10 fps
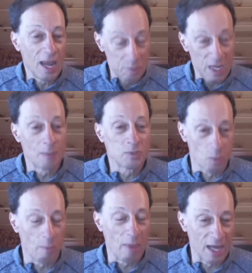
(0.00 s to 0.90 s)
and it becomes
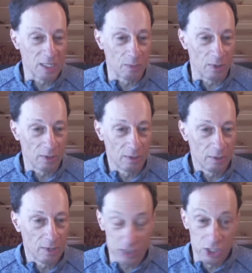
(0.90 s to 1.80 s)
more manageable.
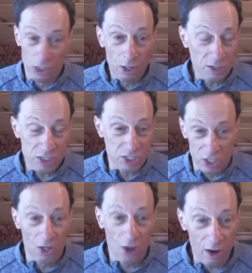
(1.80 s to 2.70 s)
It still hurts. It's
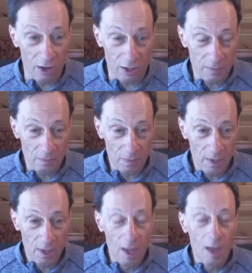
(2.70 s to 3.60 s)
still hard,
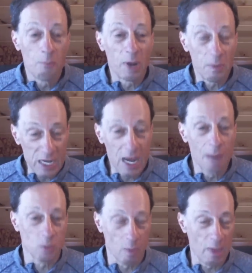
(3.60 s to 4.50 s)
but it
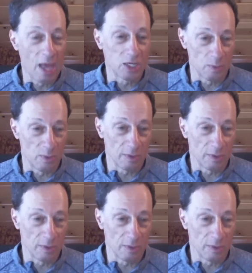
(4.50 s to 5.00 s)
becomes more manageable.